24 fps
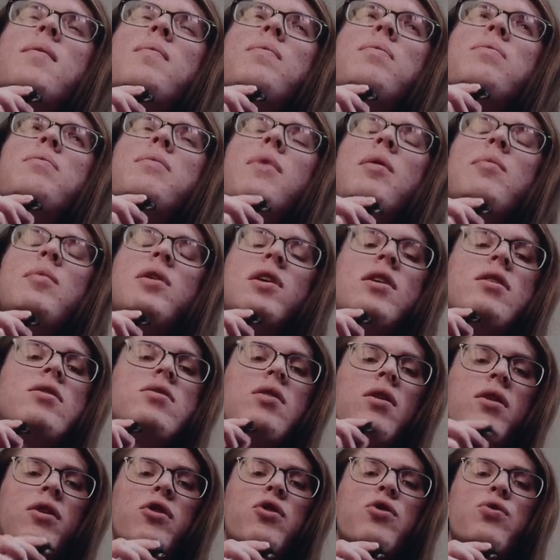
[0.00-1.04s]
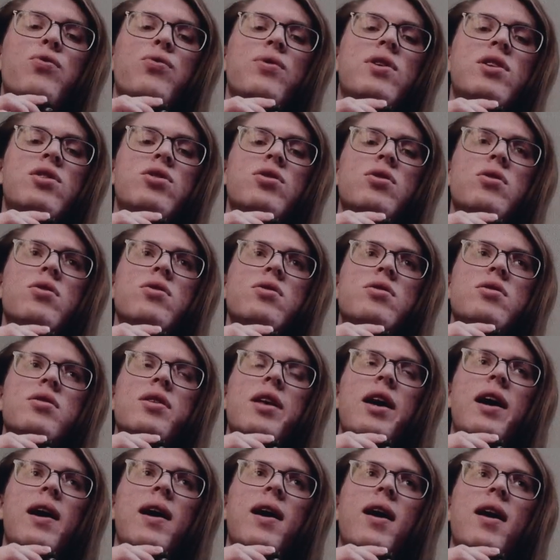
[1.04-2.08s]
mimics are creatures
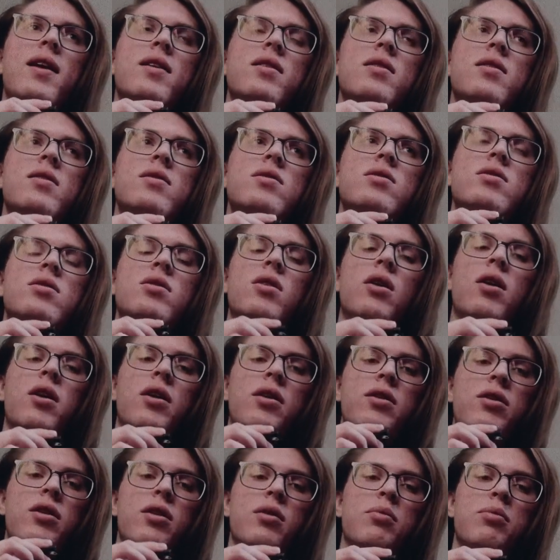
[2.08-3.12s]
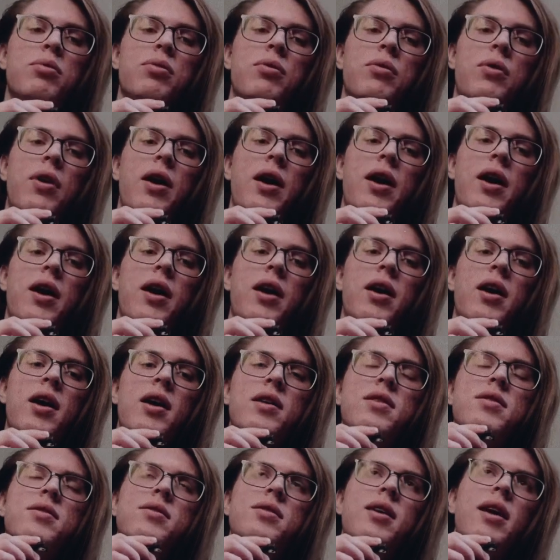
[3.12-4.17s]
that stalk their prey
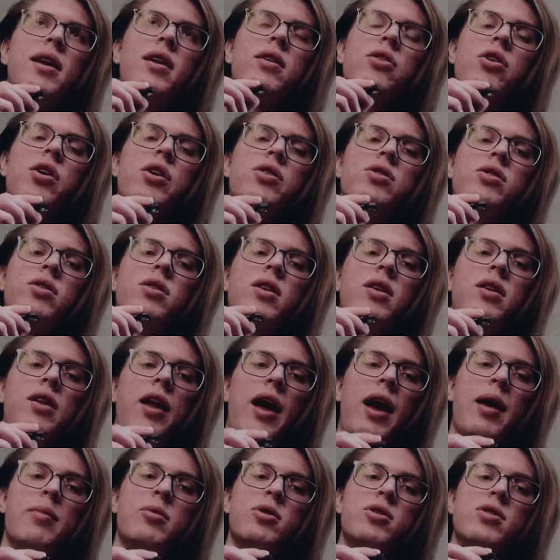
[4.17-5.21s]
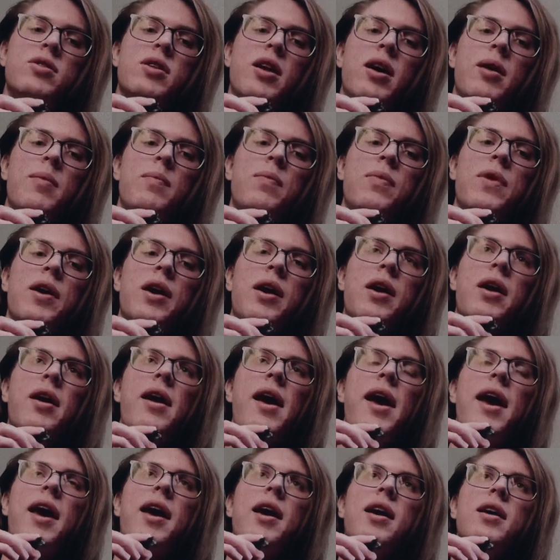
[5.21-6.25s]
to psychologically damage them,
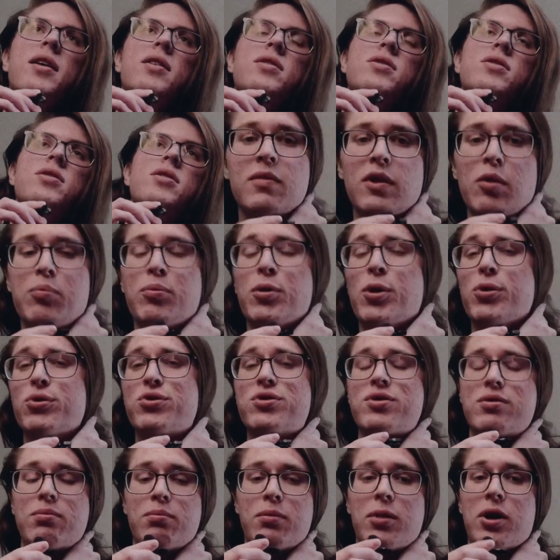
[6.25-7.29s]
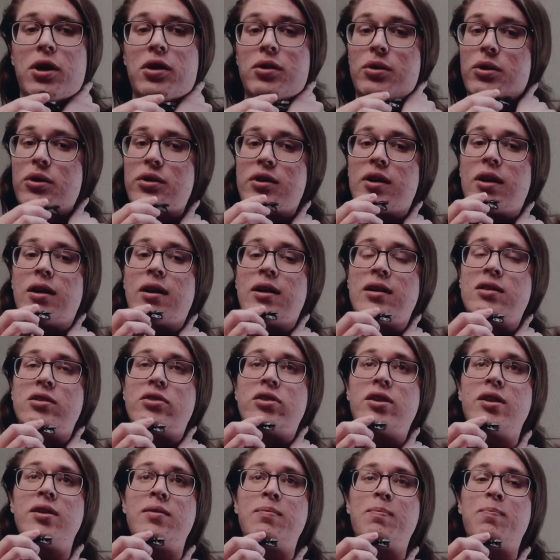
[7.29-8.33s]
and most modern
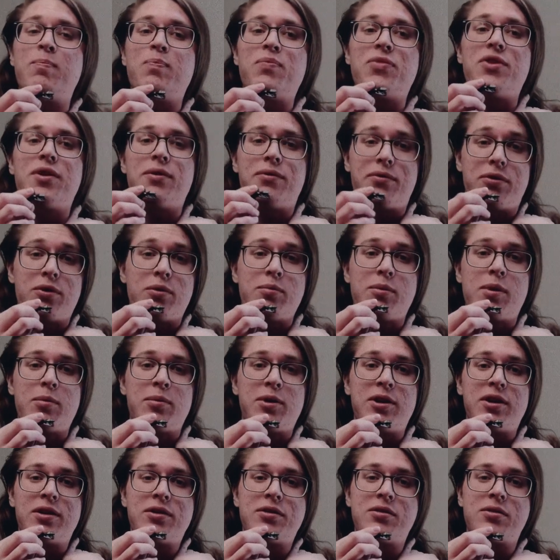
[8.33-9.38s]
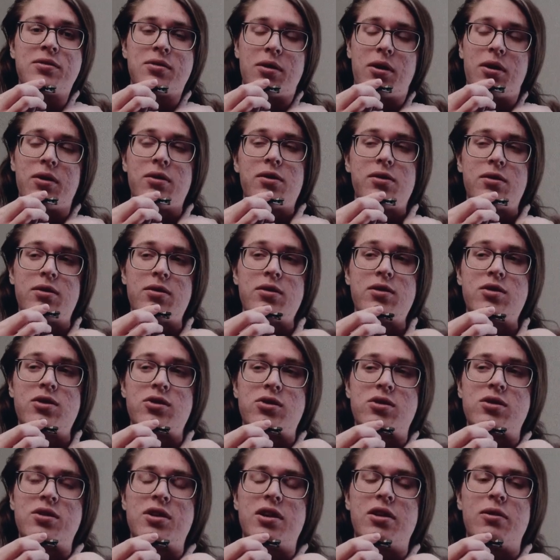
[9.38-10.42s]
content for mimics are literally
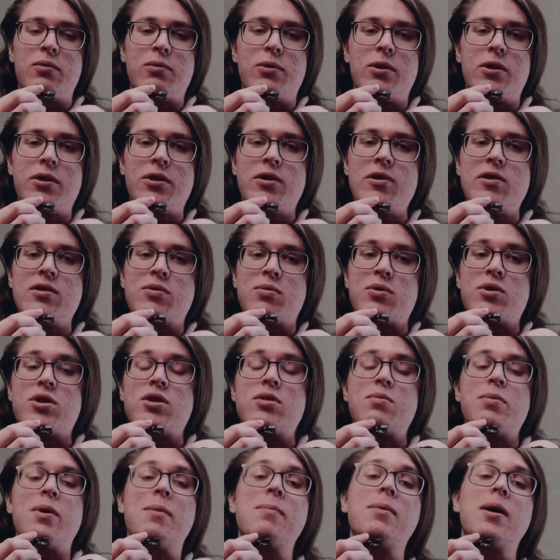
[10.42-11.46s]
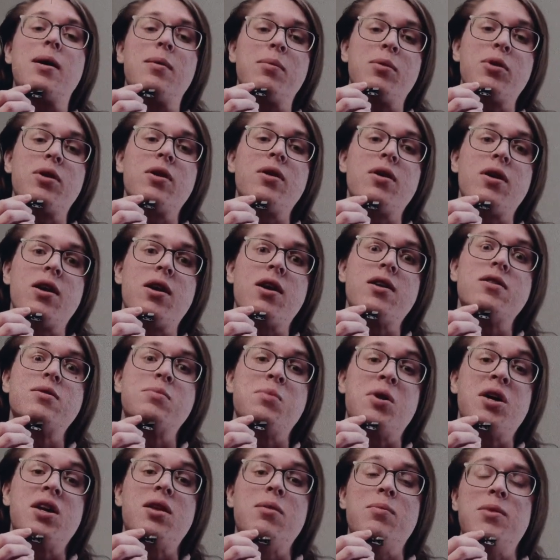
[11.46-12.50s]
just skinwalkers, which has been popularized
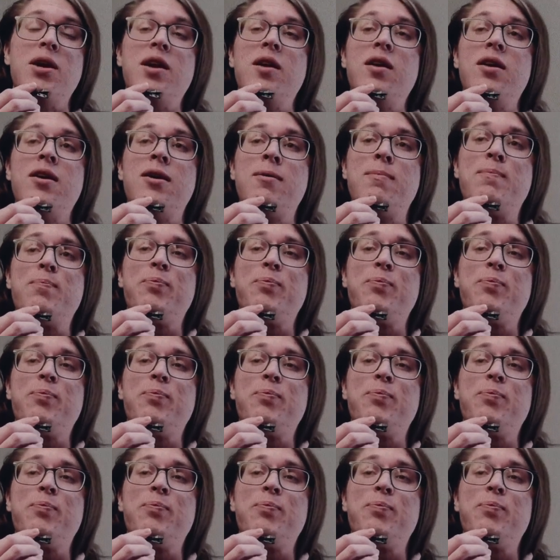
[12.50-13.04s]
by the media.